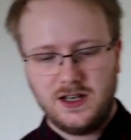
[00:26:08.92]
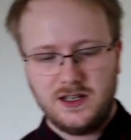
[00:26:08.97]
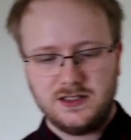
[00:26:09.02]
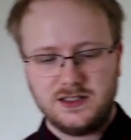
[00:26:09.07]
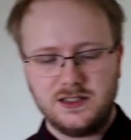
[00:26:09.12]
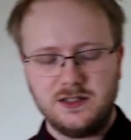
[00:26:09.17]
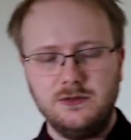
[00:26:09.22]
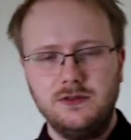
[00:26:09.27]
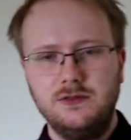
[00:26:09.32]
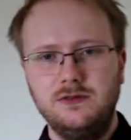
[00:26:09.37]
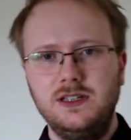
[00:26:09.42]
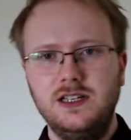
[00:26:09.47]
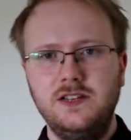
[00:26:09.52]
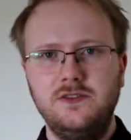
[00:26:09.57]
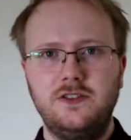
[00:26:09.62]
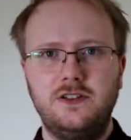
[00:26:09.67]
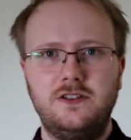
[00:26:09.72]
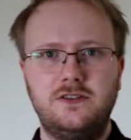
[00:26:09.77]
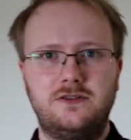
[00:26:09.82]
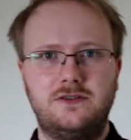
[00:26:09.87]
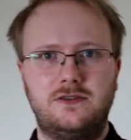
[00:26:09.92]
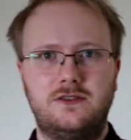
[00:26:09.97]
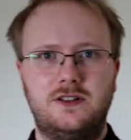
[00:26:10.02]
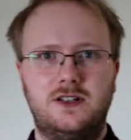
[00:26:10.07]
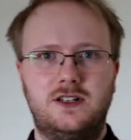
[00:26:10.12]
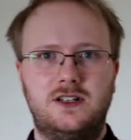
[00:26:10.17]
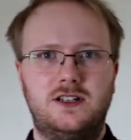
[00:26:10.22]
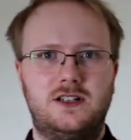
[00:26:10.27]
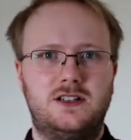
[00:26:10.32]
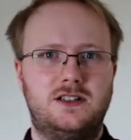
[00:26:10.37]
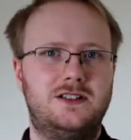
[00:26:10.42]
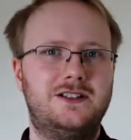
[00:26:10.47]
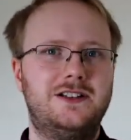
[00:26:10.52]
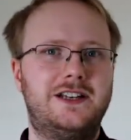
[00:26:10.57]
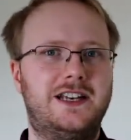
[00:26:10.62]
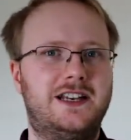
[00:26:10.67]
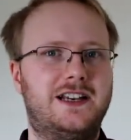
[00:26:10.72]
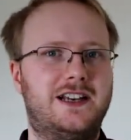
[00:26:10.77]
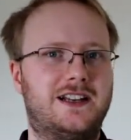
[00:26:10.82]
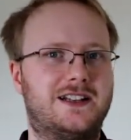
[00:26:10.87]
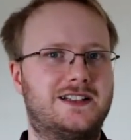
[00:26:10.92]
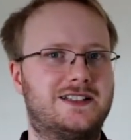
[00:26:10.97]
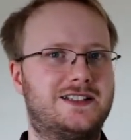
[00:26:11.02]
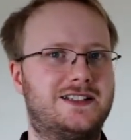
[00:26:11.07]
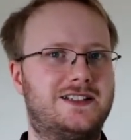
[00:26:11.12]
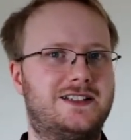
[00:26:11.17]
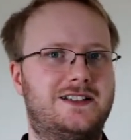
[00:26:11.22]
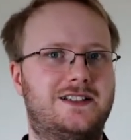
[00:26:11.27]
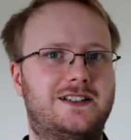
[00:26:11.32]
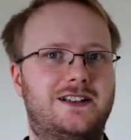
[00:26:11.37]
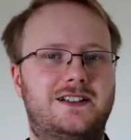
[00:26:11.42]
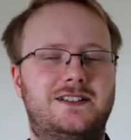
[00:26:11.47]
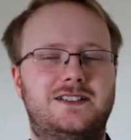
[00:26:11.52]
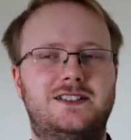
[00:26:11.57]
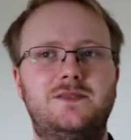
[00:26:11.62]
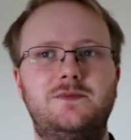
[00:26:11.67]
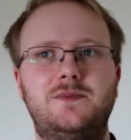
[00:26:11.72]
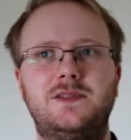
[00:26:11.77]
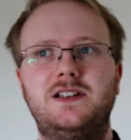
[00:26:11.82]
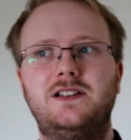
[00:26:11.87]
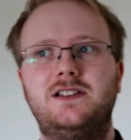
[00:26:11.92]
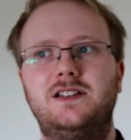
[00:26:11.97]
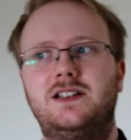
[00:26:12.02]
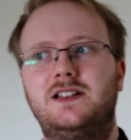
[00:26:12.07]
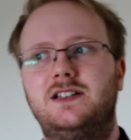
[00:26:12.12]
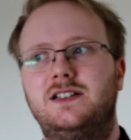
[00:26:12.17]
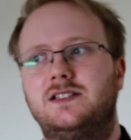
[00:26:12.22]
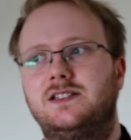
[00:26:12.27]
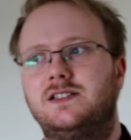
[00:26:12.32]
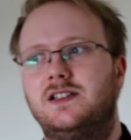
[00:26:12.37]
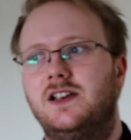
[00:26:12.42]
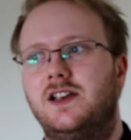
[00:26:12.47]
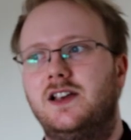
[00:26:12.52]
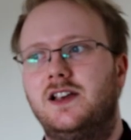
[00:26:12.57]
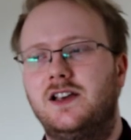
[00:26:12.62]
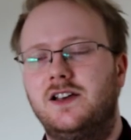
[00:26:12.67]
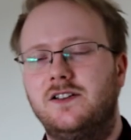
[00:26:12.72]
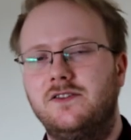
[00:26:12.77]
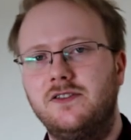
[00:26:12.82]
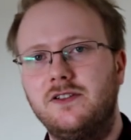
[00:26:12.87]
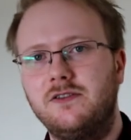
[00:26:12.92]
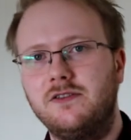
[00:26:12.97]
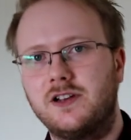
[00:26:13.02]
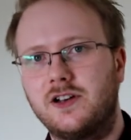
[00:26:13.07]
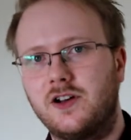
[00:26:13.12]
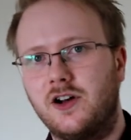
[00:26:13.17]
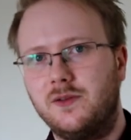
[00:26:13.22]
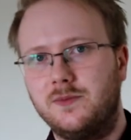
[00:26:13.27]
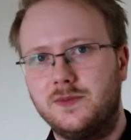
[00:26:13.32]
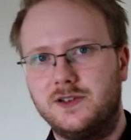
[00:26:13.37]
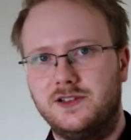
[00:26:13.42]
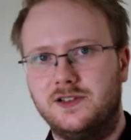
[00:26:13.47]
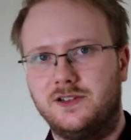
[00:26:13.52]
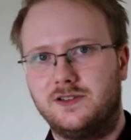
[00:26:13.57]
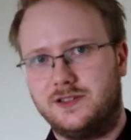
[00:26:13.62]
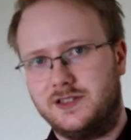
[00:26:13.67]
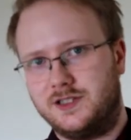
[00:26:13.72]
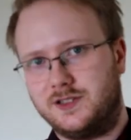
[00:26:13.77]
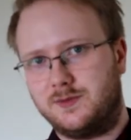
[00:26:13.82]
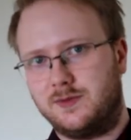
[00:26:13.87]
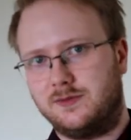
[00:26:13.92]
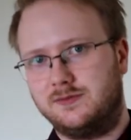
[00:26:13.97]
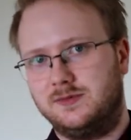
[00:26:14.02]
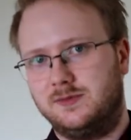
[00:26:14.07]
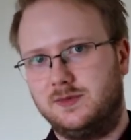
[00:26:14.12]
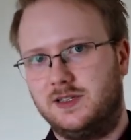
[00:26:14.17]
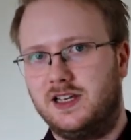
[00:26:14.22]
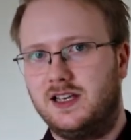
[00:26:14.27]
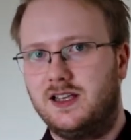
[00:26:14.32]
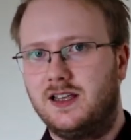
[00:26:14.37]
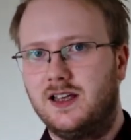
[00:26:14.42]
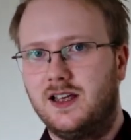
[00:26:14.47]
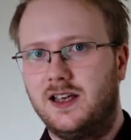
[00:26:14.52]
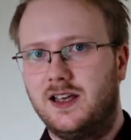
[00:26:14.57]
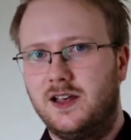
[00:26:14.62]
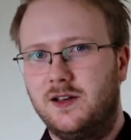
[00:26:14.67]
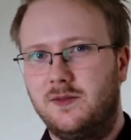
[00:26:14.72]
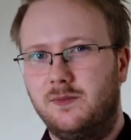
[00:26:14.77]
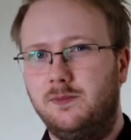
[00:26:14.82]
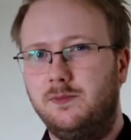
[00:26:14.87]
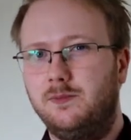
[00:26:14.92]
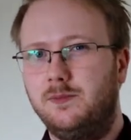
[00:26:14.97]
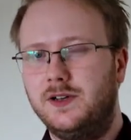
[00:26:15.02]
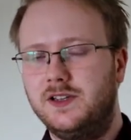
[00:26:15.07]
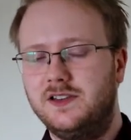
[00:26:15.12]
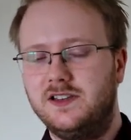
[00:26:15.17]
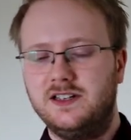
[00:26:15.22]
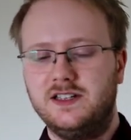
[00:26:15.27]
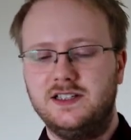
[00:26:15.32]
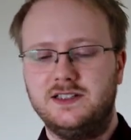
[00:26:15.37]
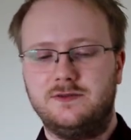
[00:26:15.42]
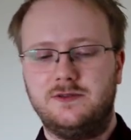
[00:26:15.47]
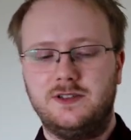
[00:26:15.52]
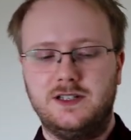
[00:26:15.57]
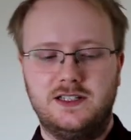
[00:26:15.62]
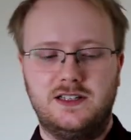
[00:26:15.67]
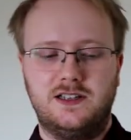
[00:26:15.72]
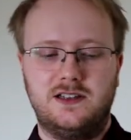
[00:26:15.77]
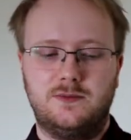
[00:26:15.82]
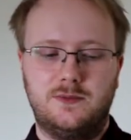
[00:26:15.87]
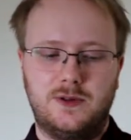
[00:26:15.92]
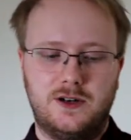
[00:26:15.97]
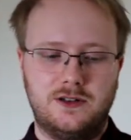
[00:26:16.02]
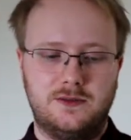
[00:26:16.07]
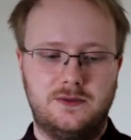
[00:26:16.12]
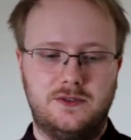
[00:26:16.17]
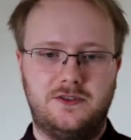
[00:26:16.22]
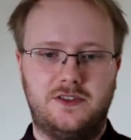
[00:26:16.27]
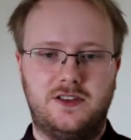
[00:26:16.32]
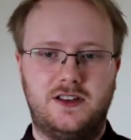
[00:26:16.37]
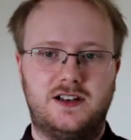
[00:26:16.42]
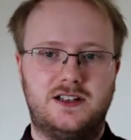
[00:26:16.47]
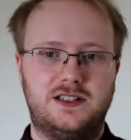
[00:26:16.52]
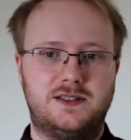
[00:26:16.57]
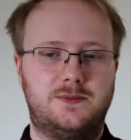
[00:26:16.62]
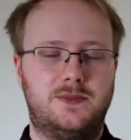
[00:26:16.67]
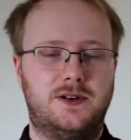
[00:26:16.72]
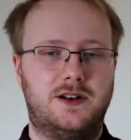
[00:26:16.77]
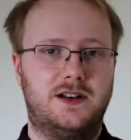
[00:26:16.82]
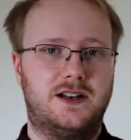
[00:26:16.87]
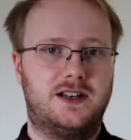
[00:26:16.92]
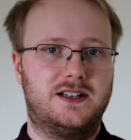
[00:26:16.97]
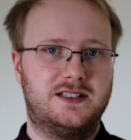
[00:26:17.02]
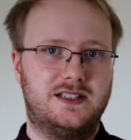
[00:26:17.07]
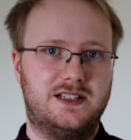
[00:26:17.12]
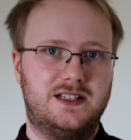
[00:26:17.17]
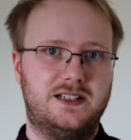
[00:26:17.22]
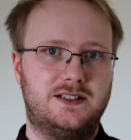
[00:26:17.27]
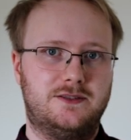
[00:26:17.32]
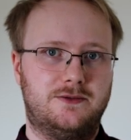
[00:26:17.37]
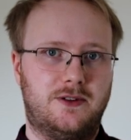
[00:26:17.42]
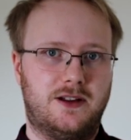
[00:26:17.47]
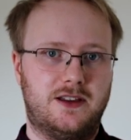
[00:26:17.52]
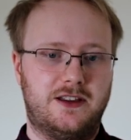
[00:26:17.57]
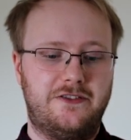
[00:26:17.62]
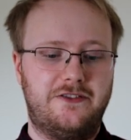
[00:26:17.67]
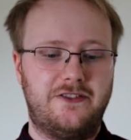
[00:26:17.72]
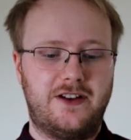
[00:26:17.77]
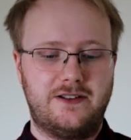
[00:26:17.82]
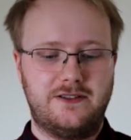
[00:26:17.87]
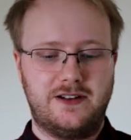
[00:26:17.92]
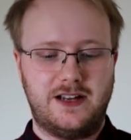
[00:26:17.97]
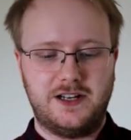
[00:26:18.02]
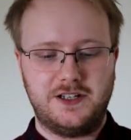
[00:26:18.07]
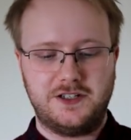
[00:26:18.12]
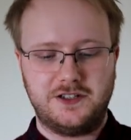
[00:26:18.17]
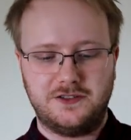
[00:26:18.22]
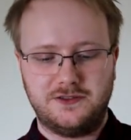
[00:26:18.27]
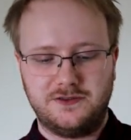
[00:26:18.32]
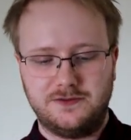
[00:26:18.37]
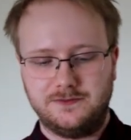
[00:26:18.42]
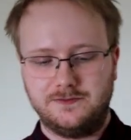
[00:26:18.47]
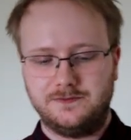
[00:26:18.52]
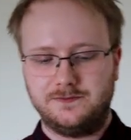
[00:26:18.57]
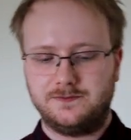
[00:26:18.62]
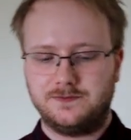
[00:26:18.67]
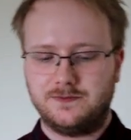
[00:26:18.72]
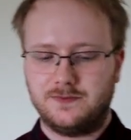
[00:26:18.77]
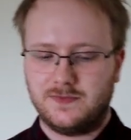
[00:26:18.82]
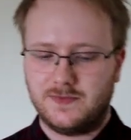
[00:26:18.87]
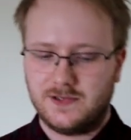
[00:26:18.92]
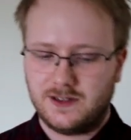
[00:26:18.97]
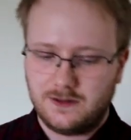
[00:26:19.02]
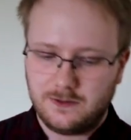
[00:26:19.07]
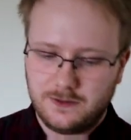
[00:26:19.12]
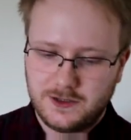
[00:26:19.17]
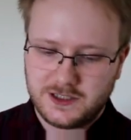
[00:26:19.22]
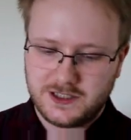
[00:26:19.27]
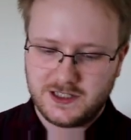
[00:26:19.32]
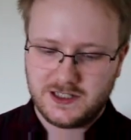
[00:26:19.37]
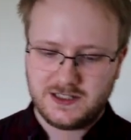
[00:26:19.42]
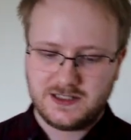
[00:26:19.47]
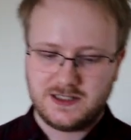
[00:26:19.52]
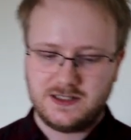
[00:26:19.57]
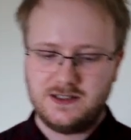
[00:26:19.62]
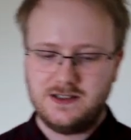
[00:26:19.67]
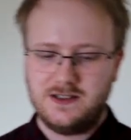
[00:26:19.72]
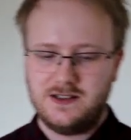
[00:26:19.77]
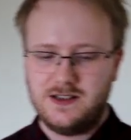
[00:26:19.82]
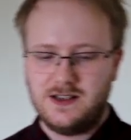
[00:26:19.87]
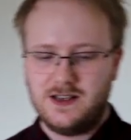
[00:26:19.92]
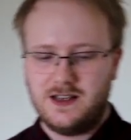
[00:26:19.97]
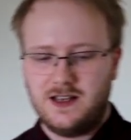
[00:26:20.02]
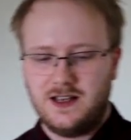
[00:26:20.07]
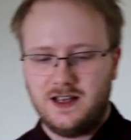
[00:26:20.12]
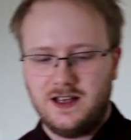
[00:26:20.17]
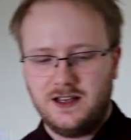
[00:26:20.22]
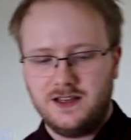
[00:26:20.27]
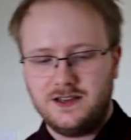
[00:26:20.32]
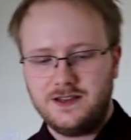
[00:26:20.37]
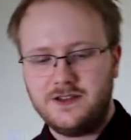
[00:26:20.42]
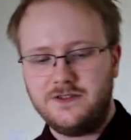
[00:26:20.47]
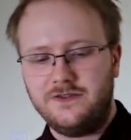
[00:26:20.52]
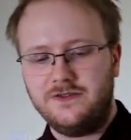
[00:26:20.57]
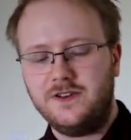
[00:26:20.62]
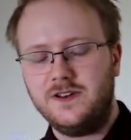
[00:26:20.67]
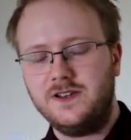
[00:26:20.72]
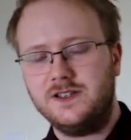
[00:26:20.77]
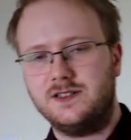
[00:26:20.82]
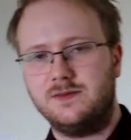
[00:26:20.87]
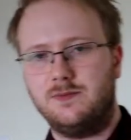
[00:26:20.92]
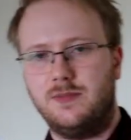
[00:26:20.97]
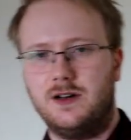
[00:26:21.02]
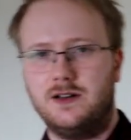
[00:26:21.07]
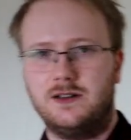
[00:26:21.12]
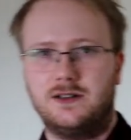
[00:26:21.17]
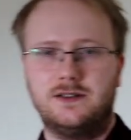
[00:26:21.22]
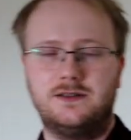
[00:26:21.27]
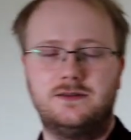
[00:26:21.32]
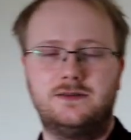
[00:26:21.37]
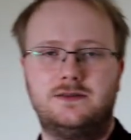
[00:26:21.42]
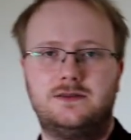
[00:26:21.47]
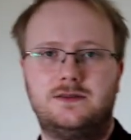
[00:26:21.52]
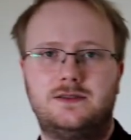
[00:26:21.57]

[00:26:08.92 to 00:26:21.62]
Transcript: So we'll leave off looking at something that is very common knowledge probably, but that is right at the bottom of the iceberg as it is rather foundational, which is the first bug